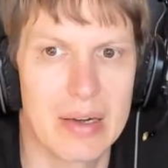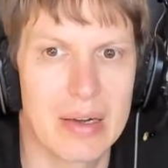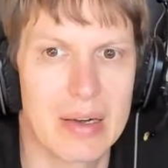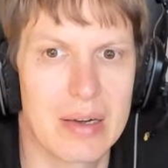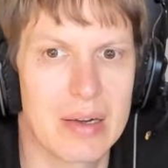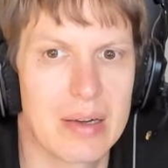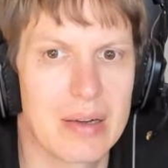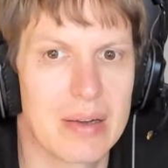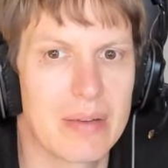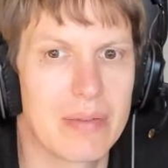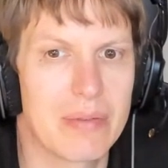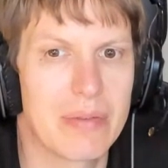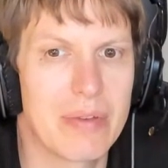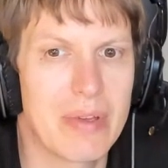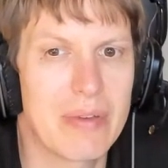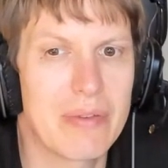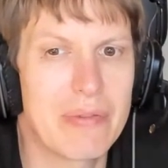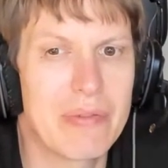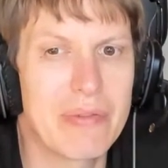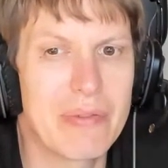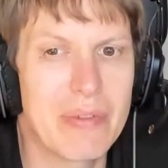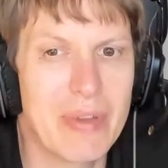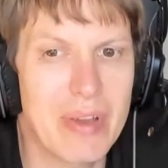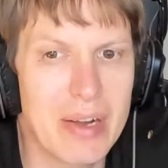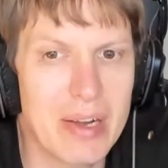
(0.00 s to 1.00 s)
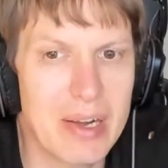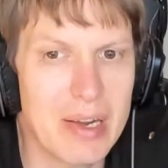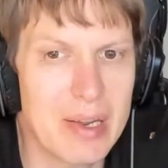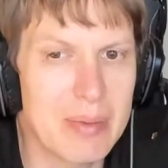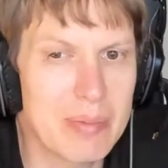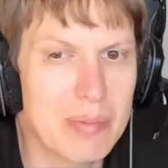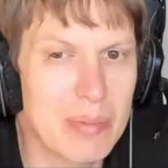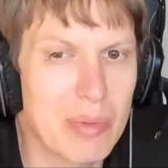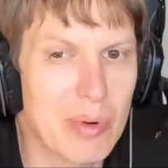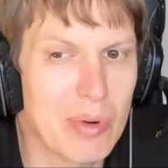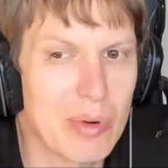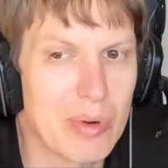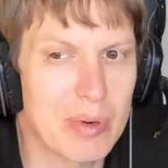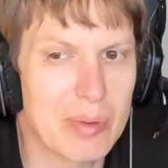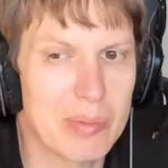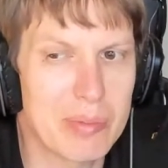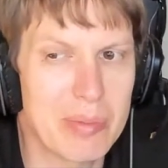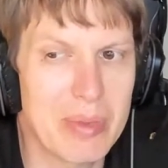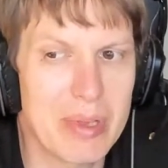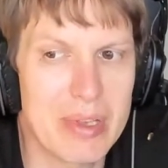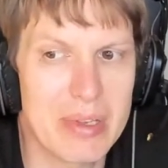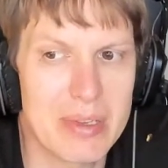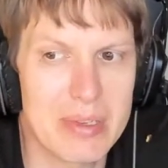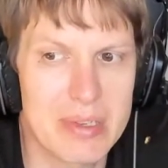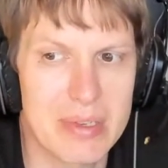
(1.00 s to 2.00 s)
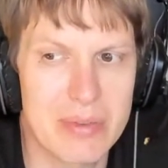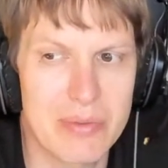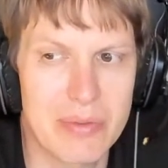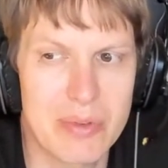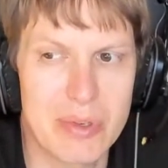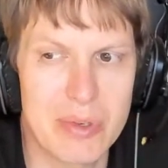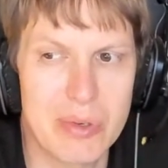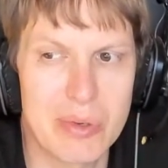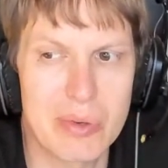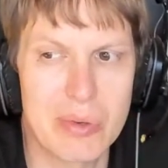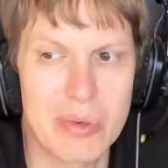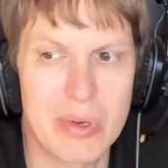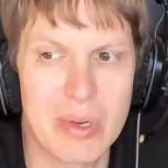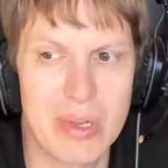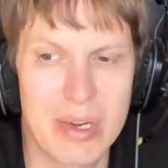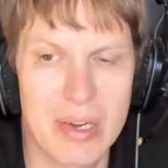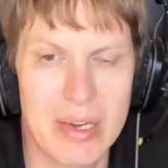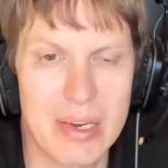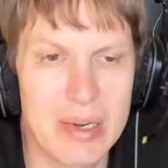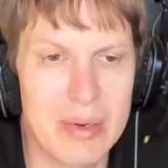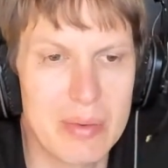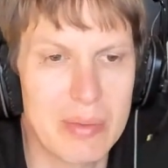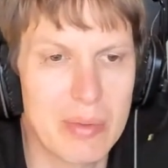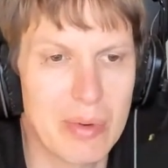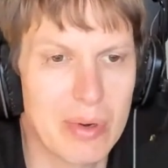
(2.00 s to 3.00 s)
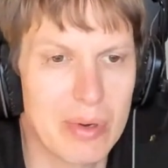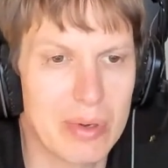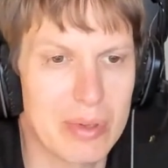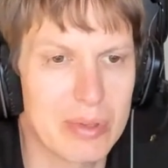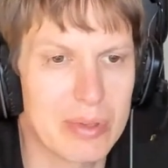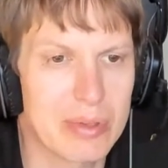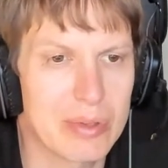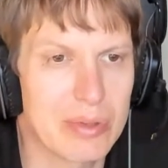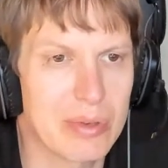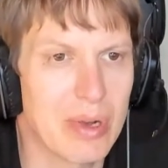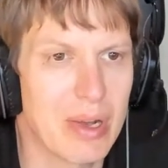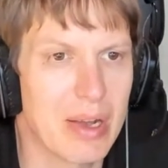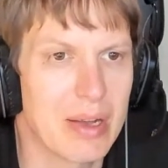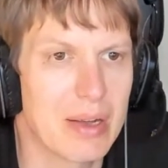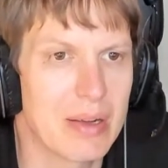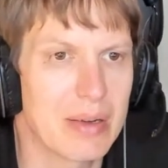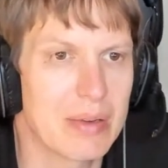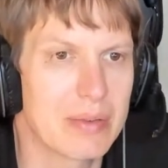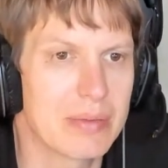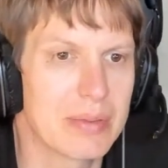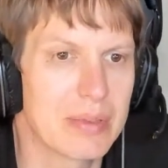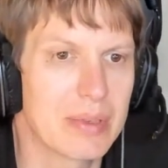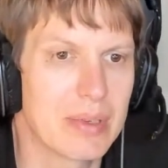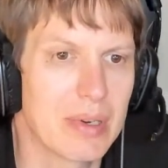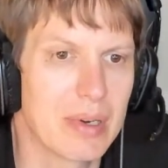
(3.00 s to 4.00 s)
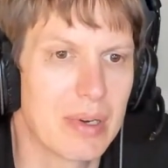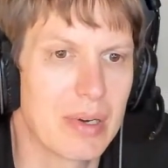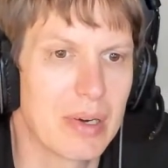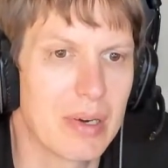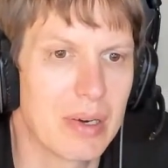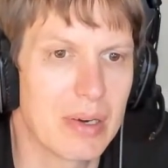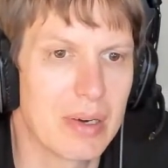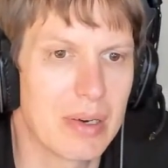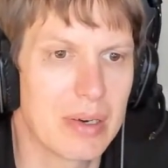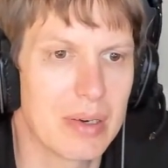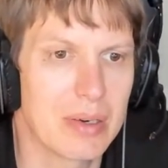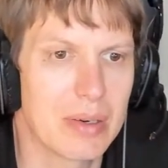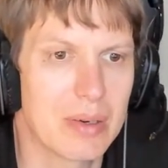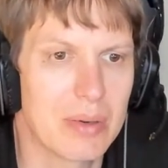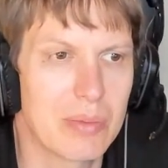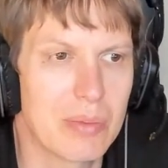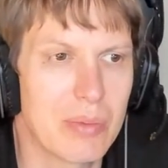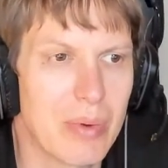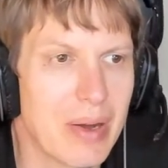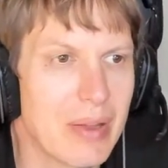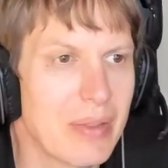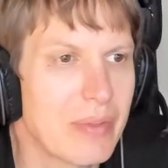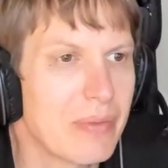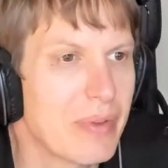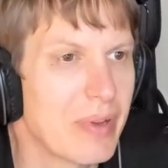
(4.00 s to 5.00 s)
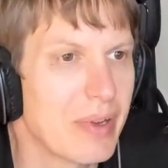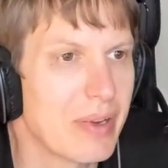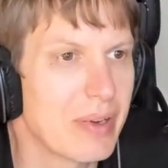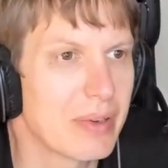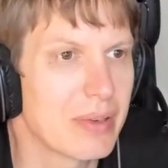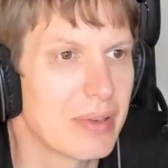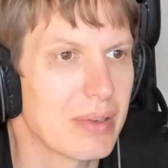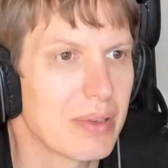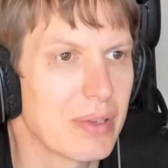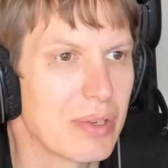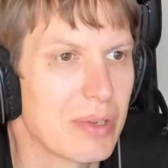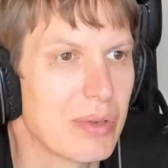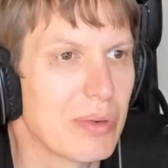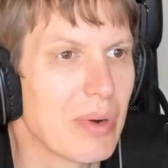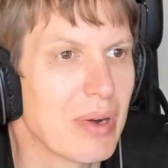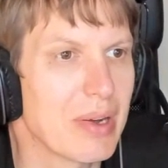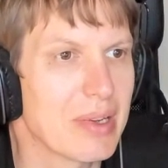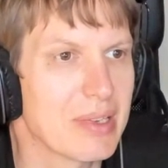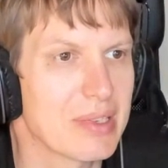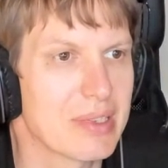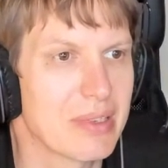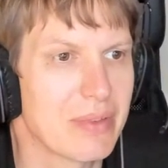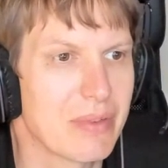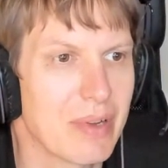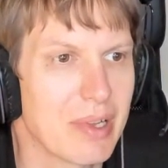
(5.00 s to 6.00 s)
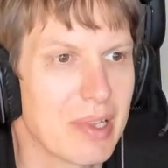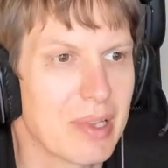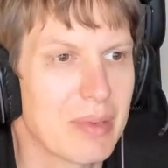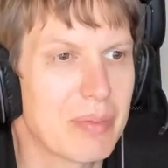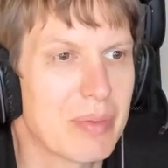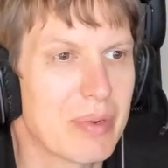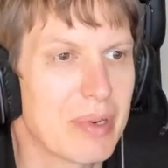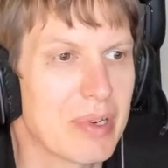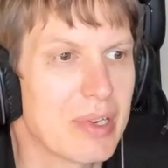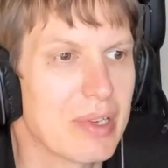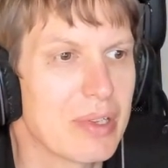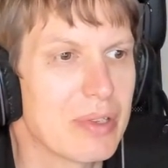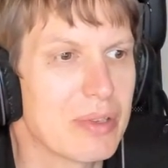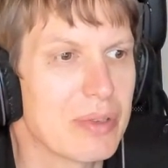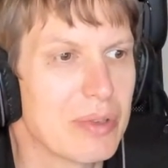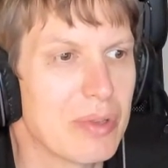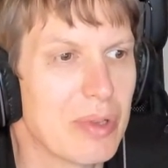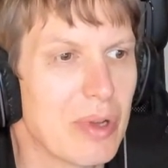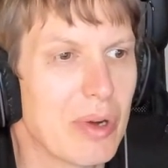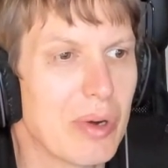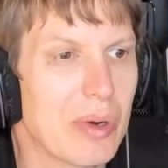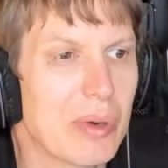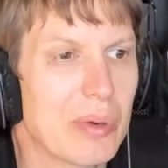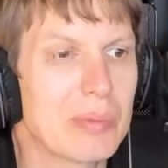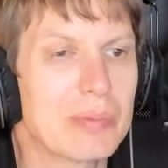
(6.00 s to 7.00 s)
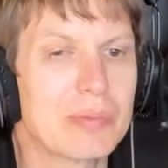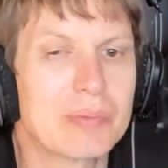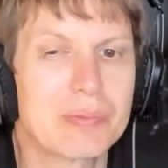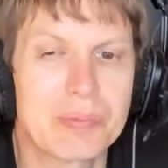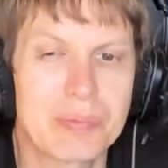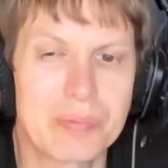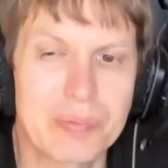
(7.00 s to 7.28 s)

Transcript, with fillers: Uh, very important piece if you really want to have uh, one thing you as developer need to know